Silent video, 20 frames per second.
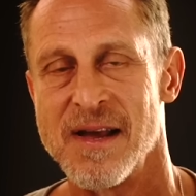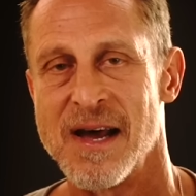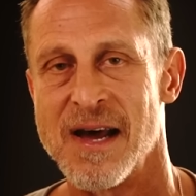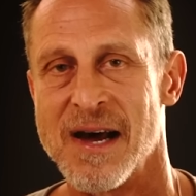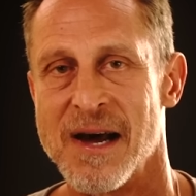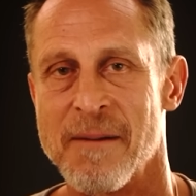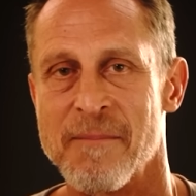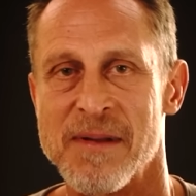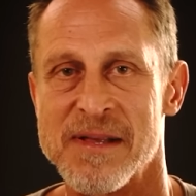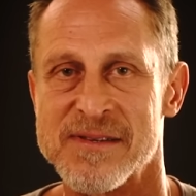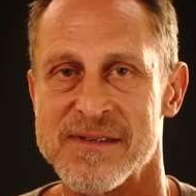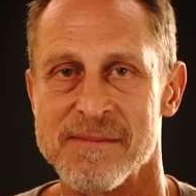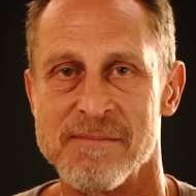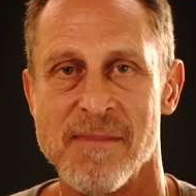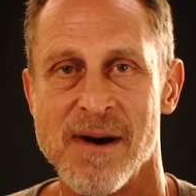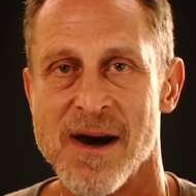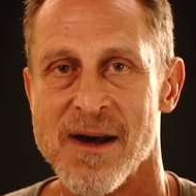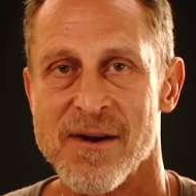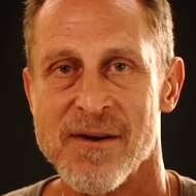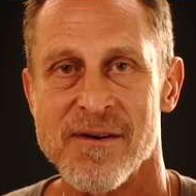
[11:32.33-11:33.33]
Um, it's a
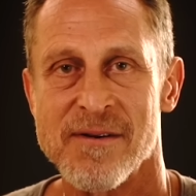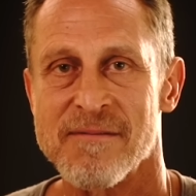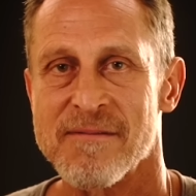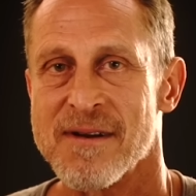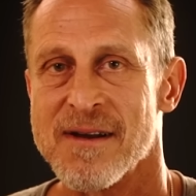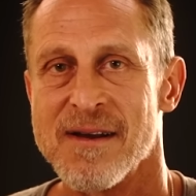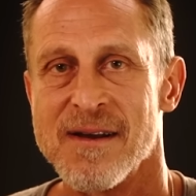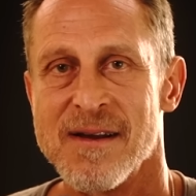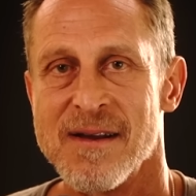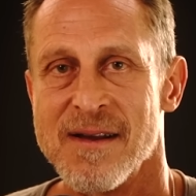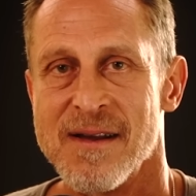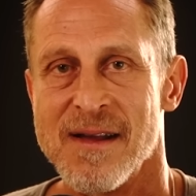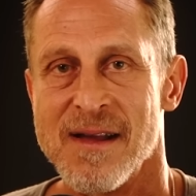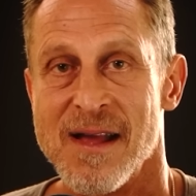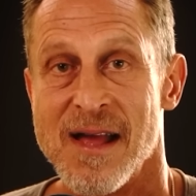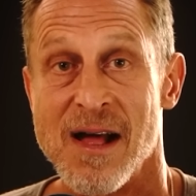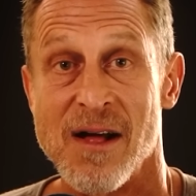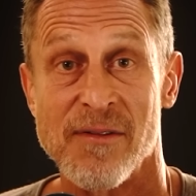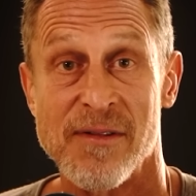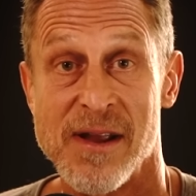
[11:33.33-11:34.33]
modern
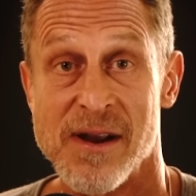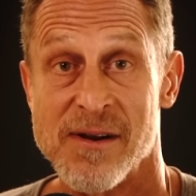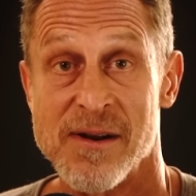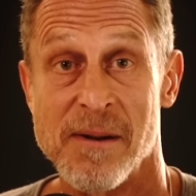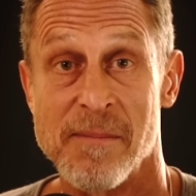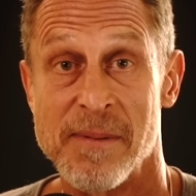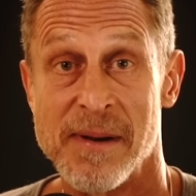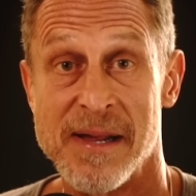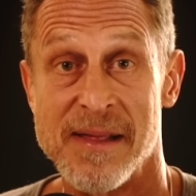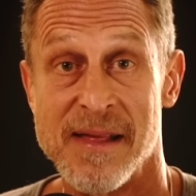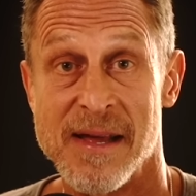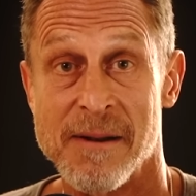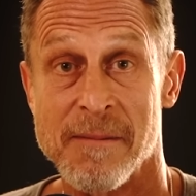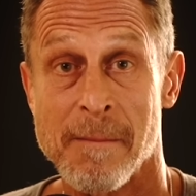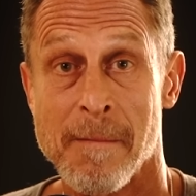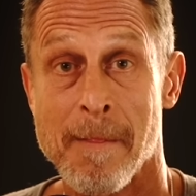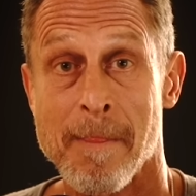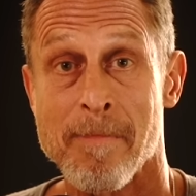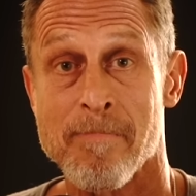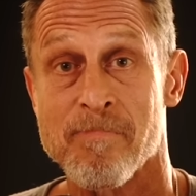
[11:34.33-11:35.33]
healthcare company that
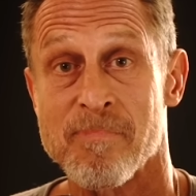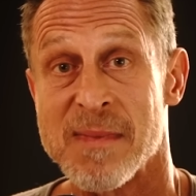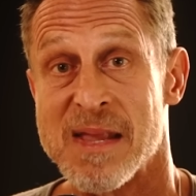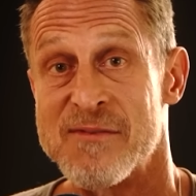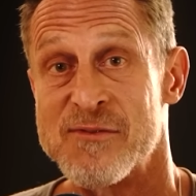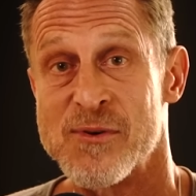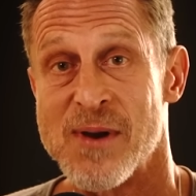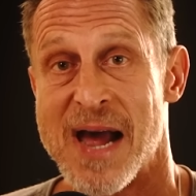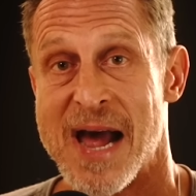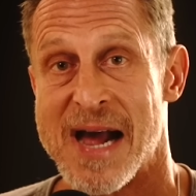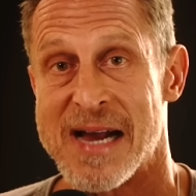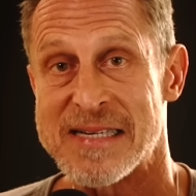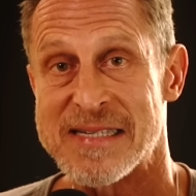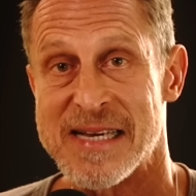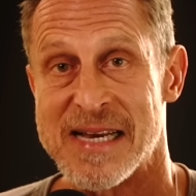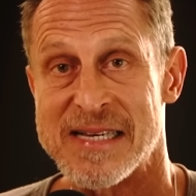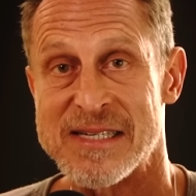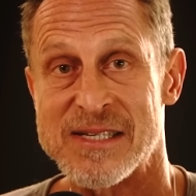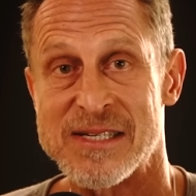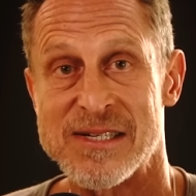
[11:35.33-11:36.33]
gives you
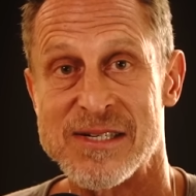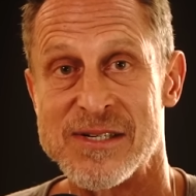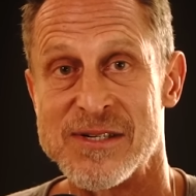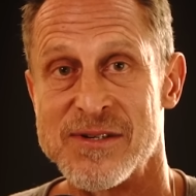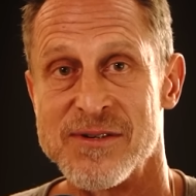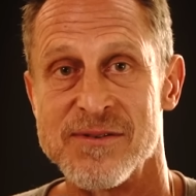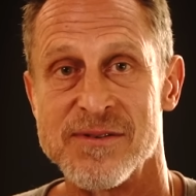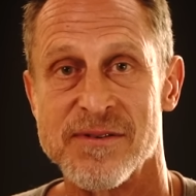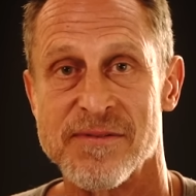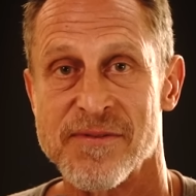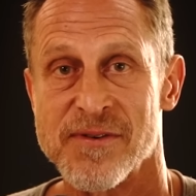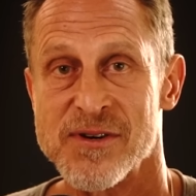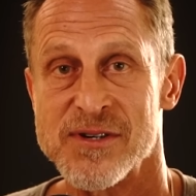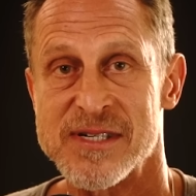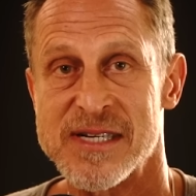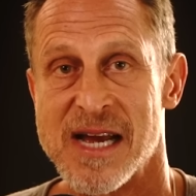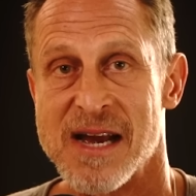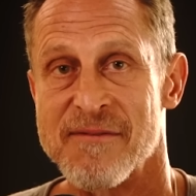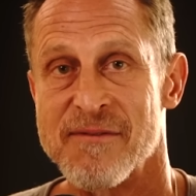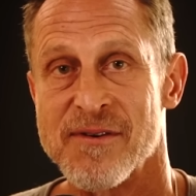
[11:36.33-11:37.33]
access to the
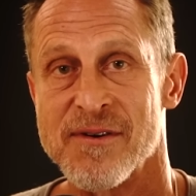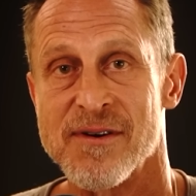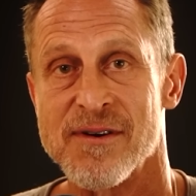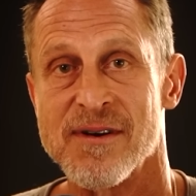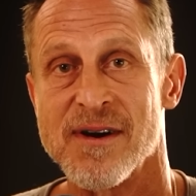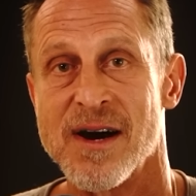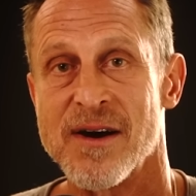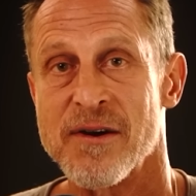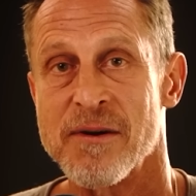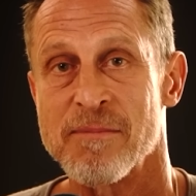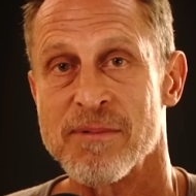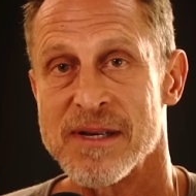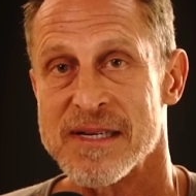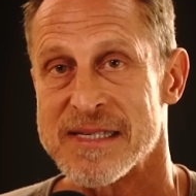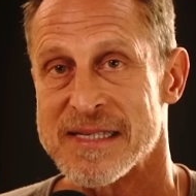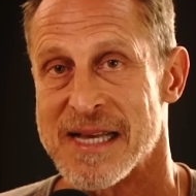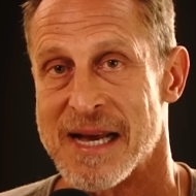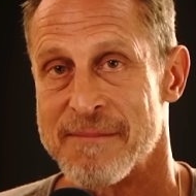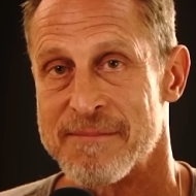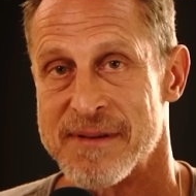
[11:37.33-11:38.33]
first ever 100
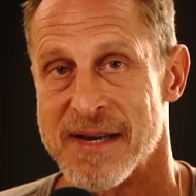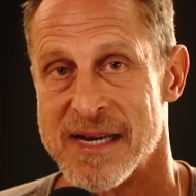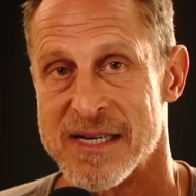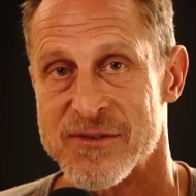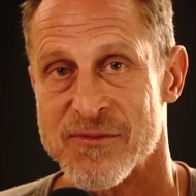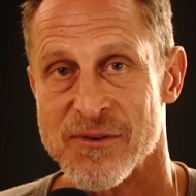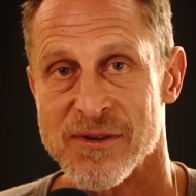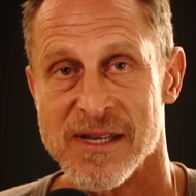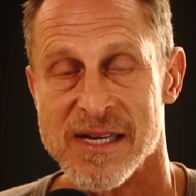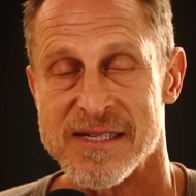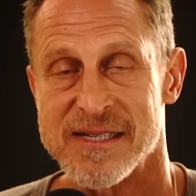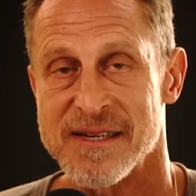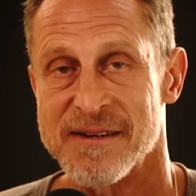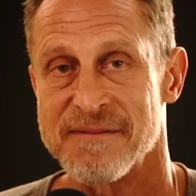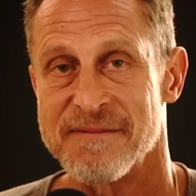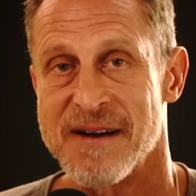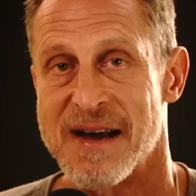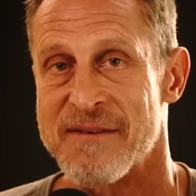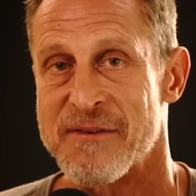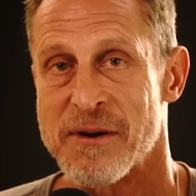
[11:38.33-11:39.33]
plus lab test for less
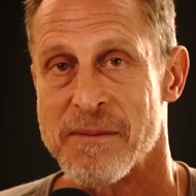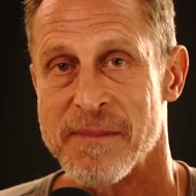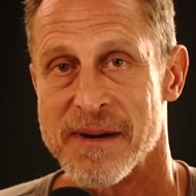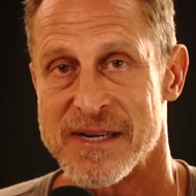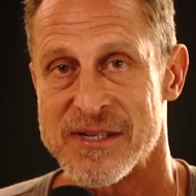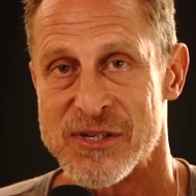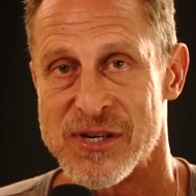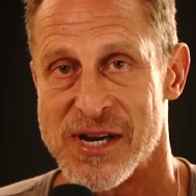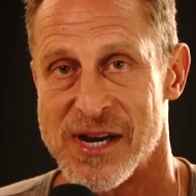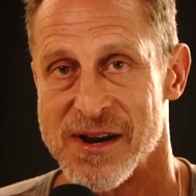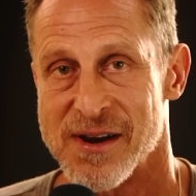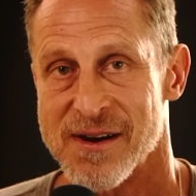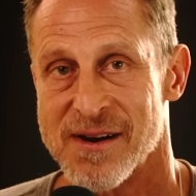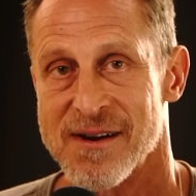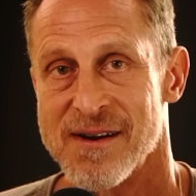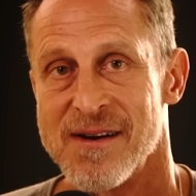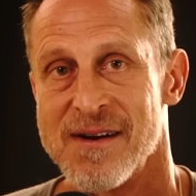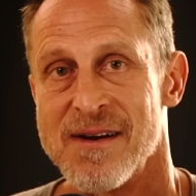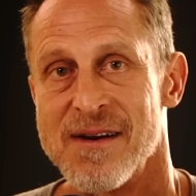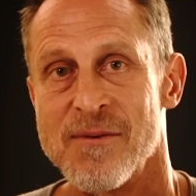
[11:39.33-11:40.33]
than 500 bucks a
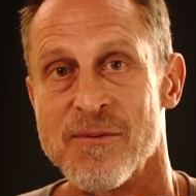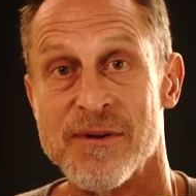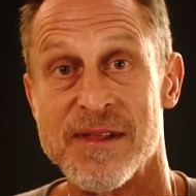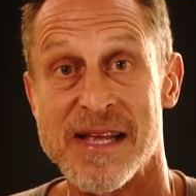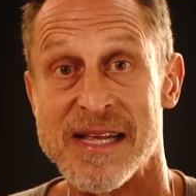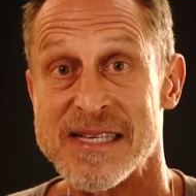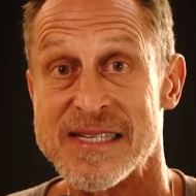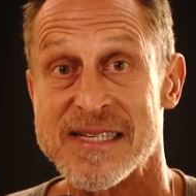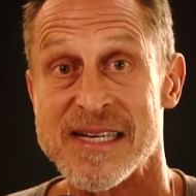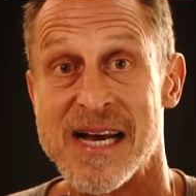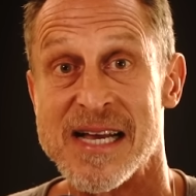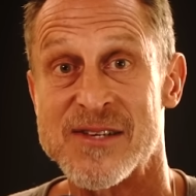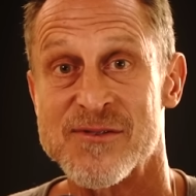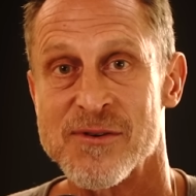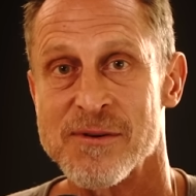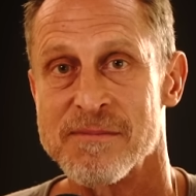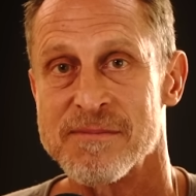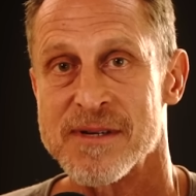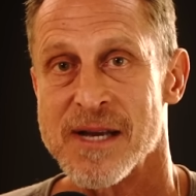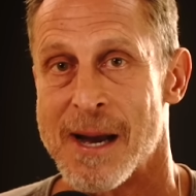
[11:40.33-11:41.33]
year with insights
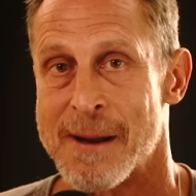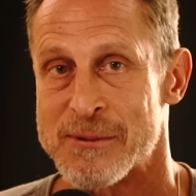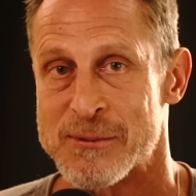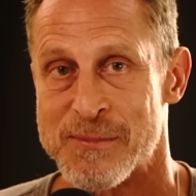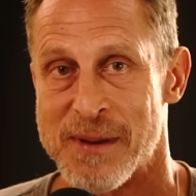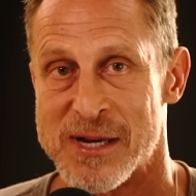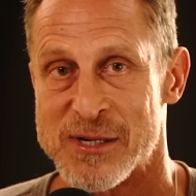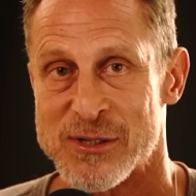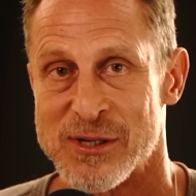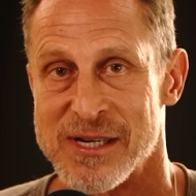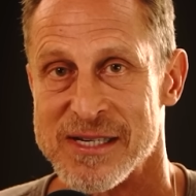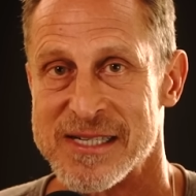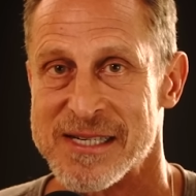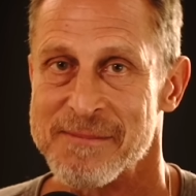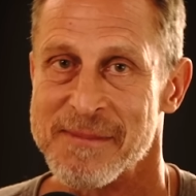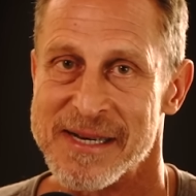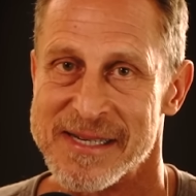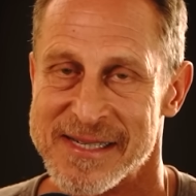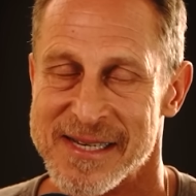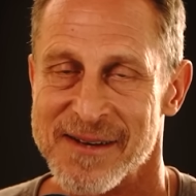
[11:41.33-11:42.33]
from top specialists
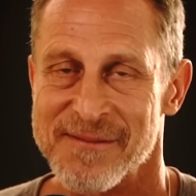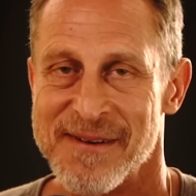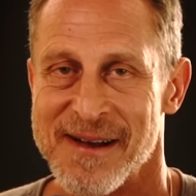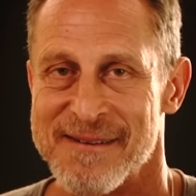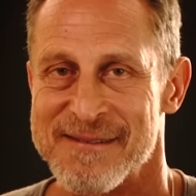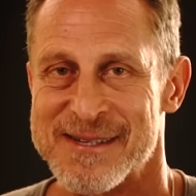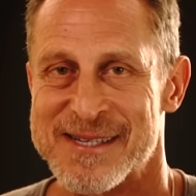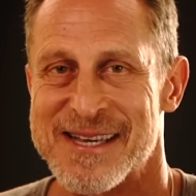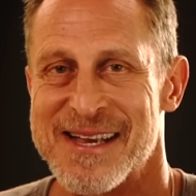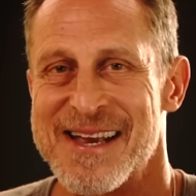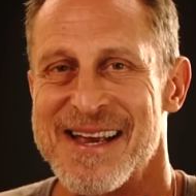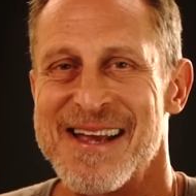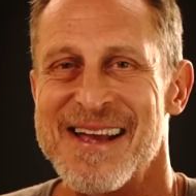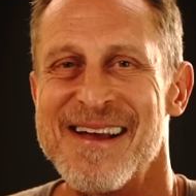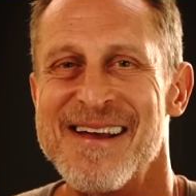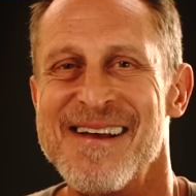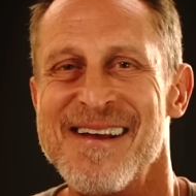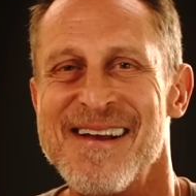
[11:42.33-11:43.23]
and myself obviously